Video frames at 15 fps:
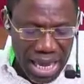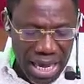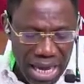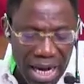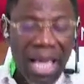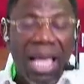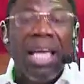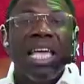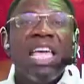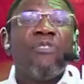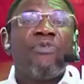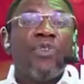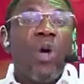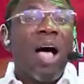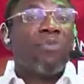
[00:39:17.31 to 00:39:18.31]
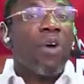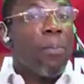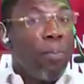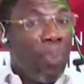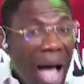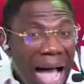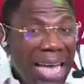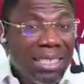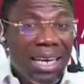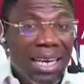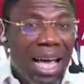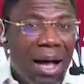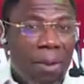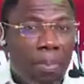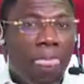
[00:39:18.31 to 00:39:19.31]
in if you have a
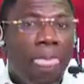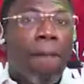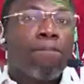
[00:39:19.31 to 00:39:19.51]
partner